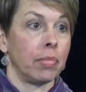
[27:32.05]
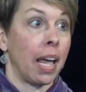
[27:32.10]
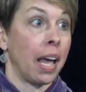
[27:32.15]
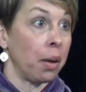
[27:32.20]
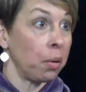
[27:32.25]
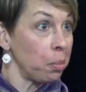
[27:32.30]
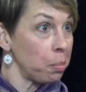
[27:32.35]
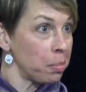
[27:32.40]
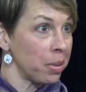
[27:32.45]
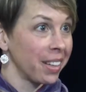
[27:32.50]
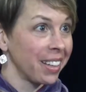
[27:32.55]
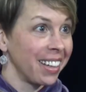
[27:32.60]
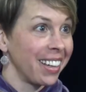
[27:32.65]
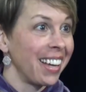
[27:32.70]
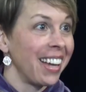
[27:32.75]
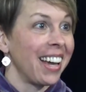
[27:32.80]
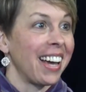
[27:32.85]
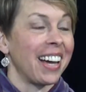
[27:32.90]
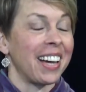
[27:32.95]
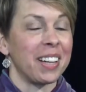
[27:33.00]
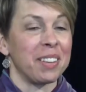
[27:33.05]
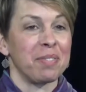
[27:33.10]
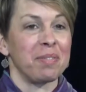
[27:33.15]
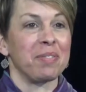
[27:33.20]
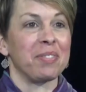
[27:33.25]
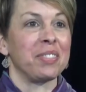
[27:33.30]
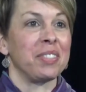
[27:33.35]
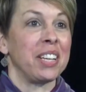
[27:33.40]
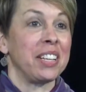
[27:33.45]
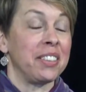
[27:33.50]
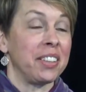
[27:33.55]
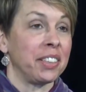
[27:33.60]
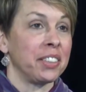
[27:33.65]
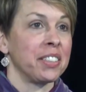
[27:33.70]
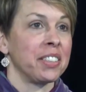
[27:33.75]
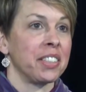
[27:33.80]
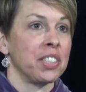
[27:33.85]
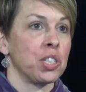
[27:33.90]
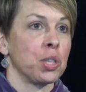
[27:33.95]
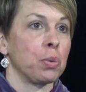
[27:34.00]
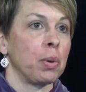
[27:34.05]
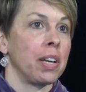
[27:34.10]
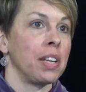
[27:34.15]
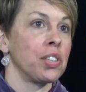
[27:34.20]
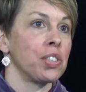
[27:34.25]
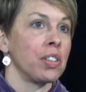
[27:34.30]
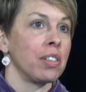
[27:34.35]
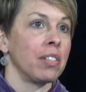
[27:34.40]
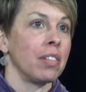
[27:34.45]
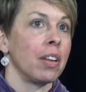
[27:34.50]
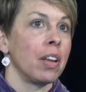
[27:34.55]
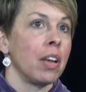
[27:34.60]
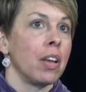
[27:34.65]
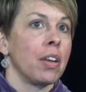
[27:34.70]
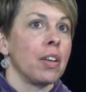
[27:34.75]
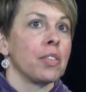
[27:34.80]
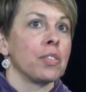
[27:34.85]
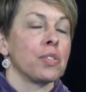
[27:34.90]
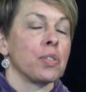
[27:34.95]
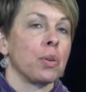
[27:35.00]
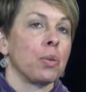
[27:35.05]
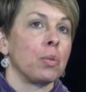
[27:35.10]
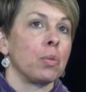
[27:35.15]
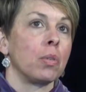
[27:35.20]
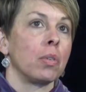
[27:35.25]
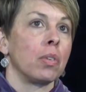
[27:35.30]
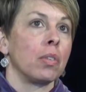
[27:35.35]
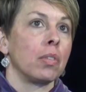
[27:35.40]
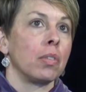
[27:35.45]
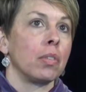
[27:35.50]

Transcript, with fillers: help um, in their situation. So